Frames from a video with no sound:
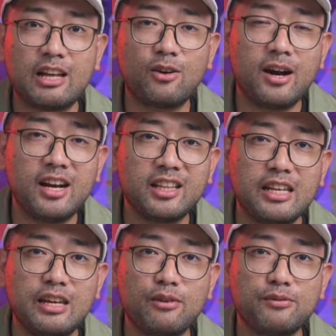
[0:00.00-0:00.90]
the
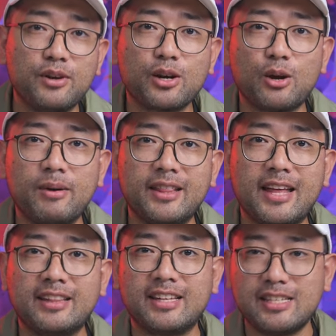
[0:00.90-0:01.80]
quality of your
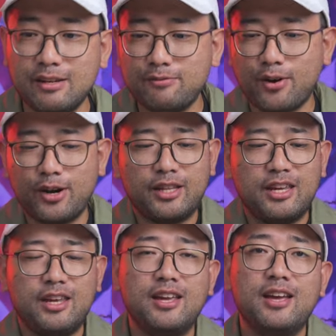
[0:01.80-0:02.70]
Comandante
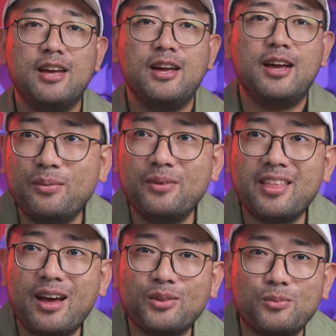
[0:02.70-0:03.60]
C40
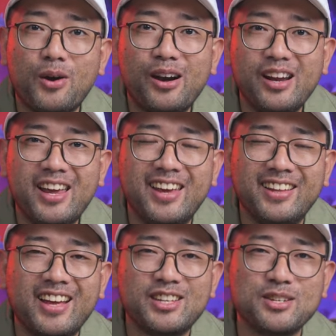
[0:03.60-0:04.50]
without worrying
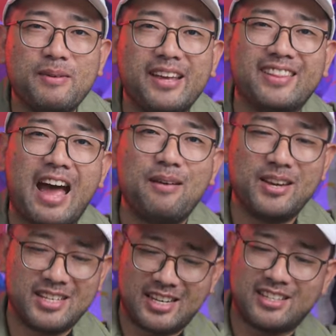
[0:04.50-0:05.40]
that you might
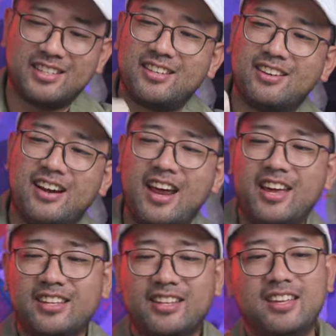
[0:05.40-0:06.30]
damage it,
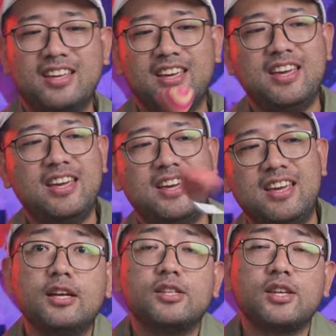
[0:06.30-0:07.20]
right?
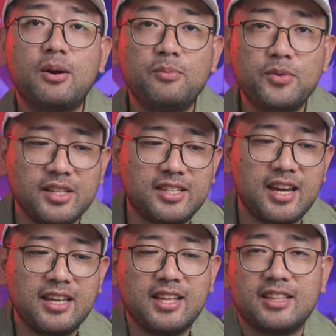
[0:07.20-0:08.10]
Some would
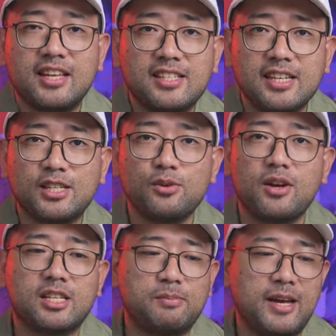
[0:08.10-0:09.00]
say that this is too
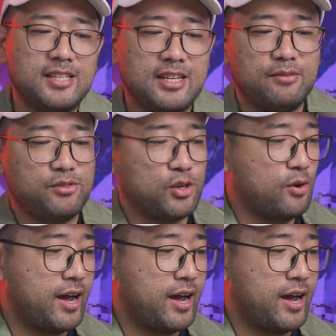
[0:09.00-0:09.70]
expensive, so